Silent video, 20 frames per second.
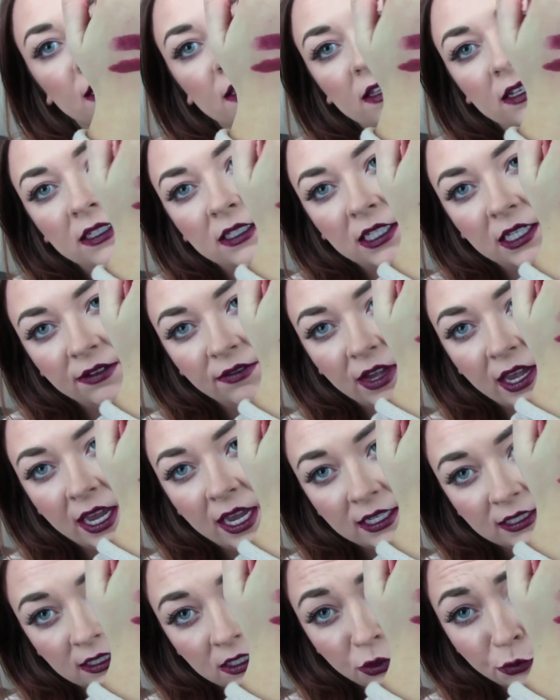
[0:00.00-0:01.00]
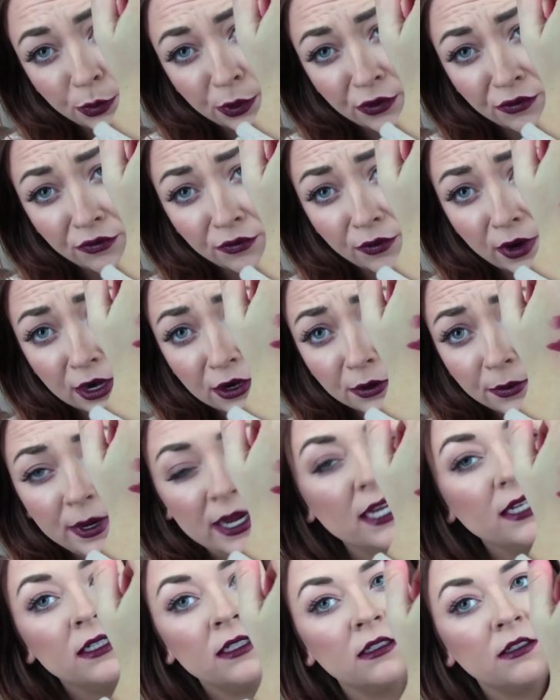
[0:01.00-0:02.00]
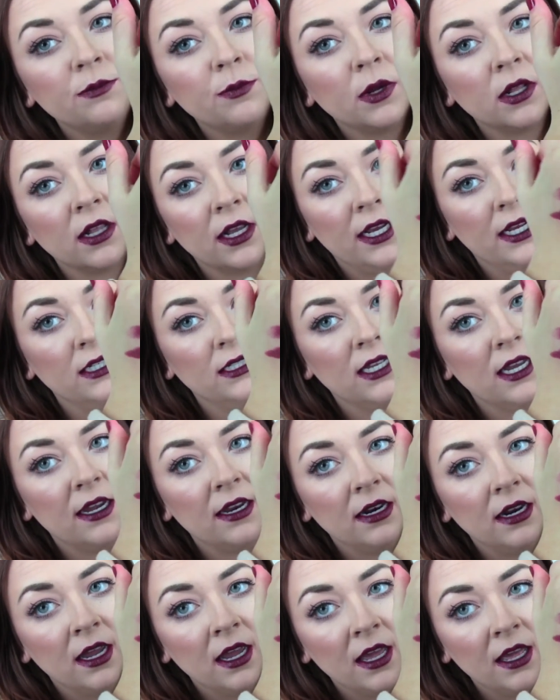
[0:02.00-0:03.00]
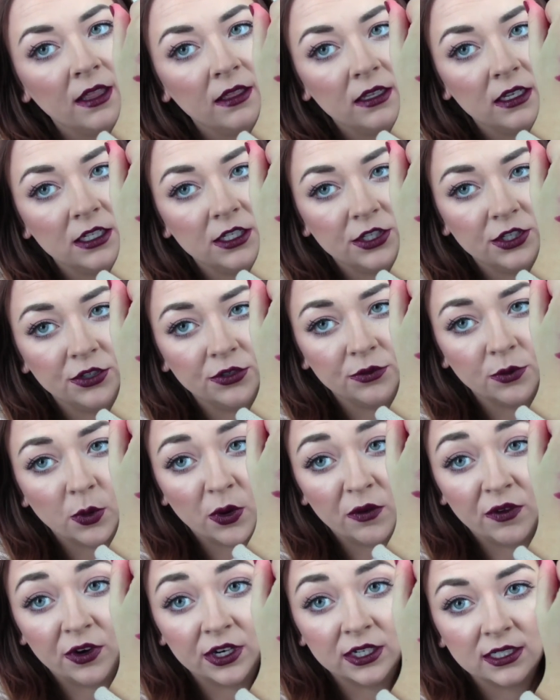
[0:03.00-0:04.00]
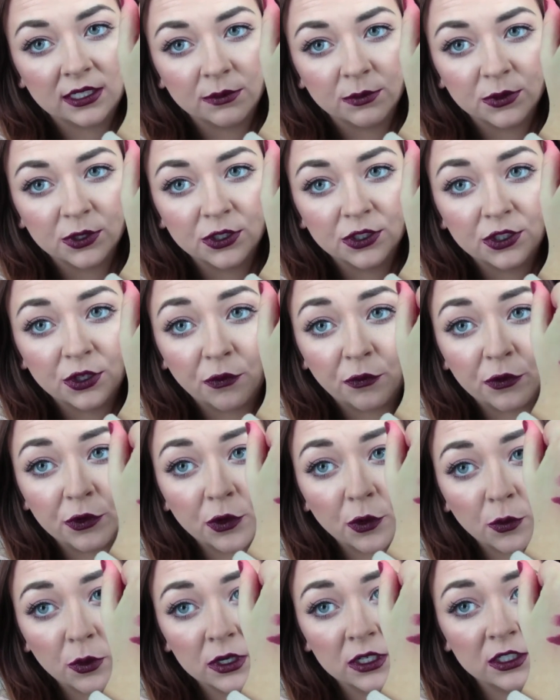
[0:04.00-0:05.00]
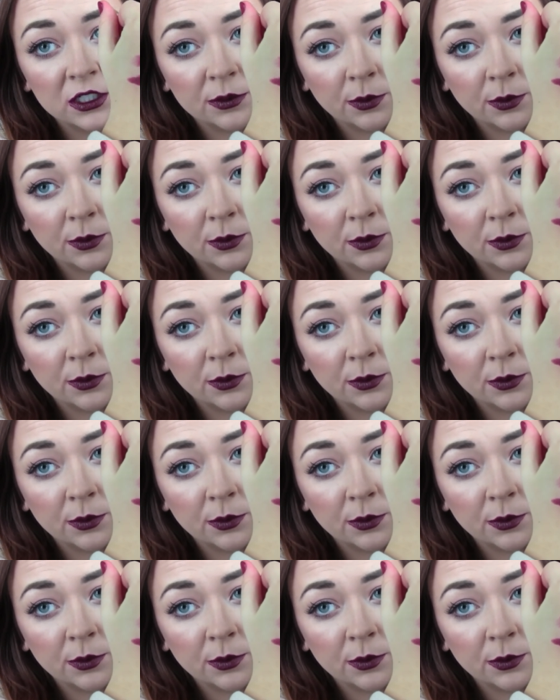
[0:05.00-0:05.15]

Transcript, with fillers: I think Diva has a little bit of a redder based but like I said these two are very similar so if you don't want to